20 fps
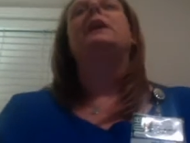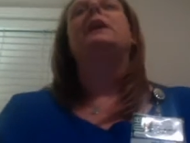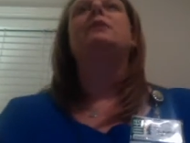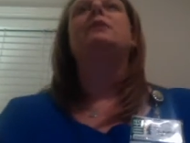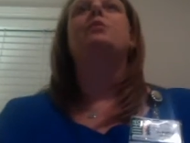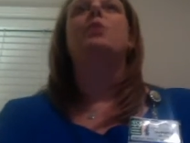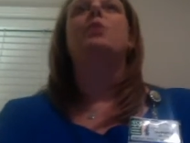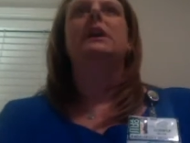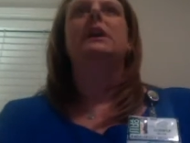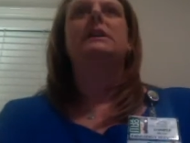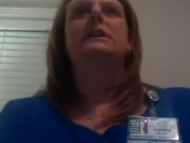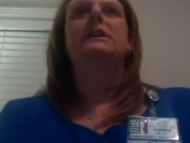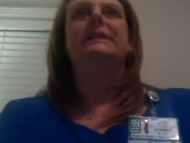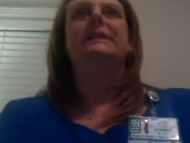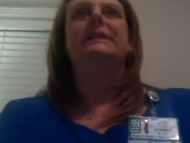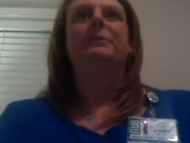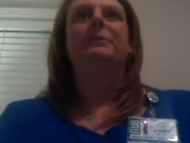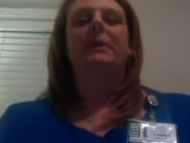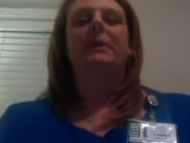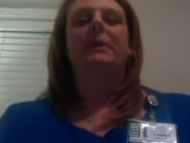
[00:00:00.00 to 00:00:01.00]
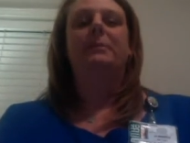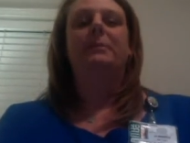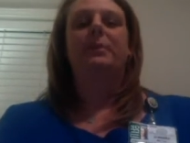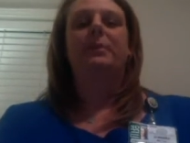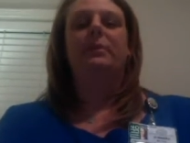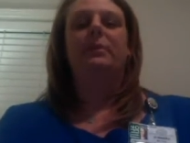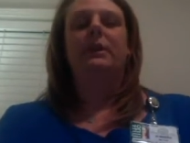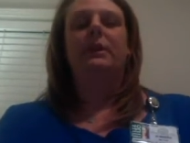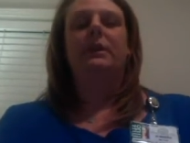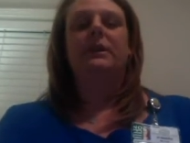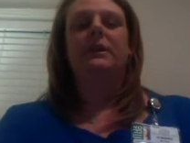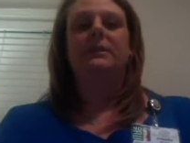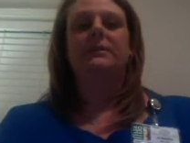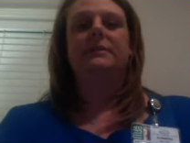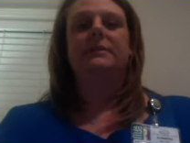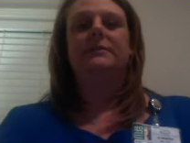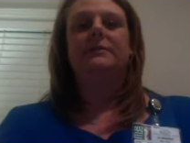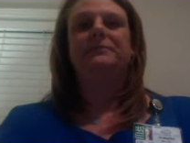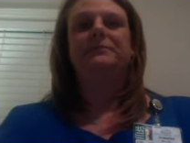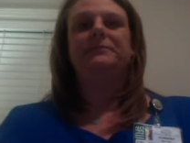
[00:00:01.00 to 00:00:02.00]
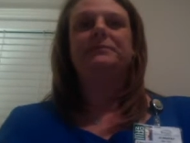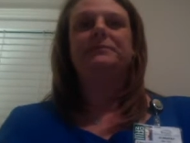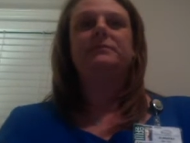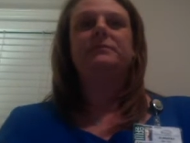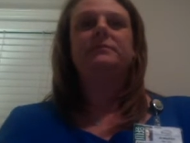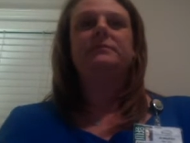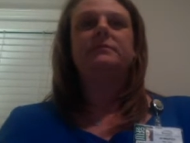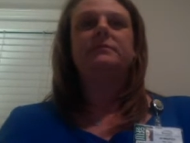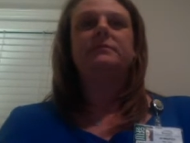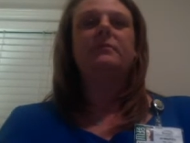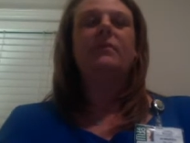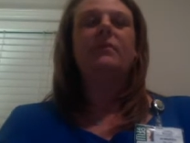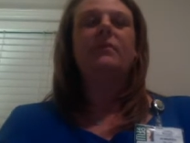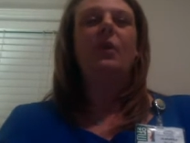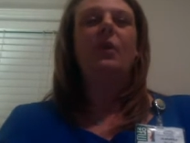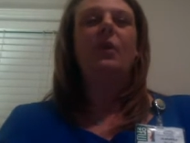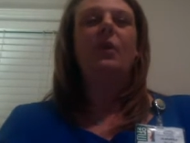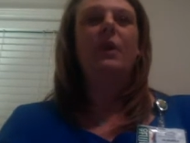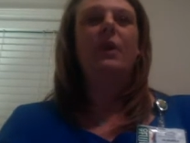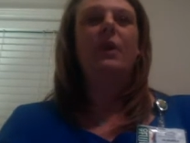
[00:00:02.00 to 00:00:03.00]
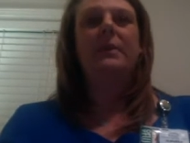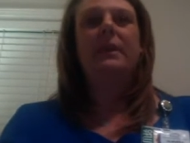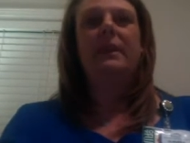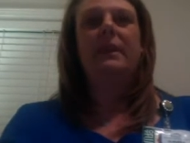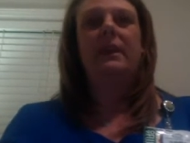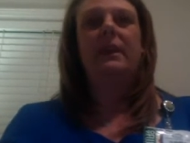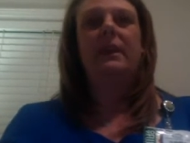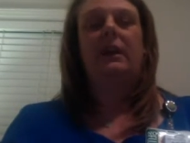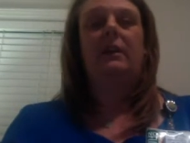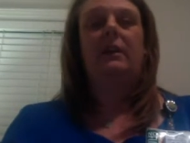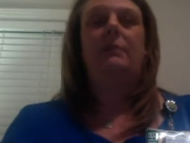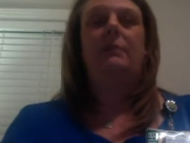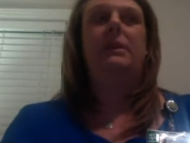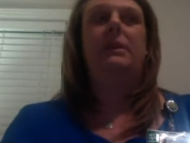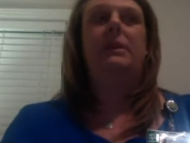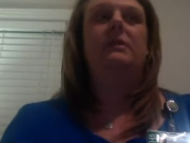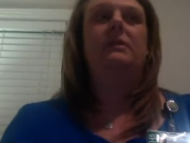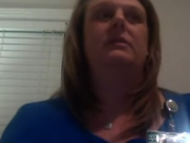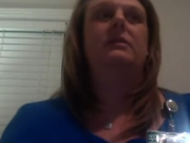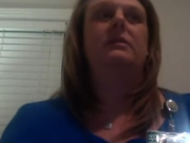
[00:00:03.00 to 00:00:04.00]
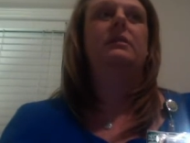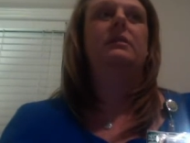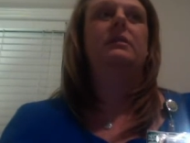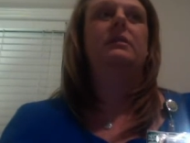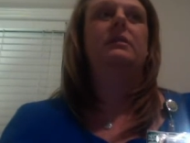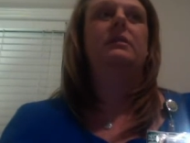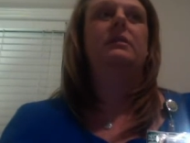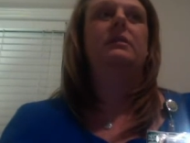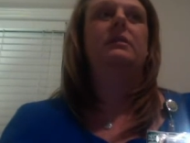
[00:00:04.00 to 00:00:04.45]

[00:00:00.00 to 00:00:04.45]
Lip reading: what I tell people is women that come into the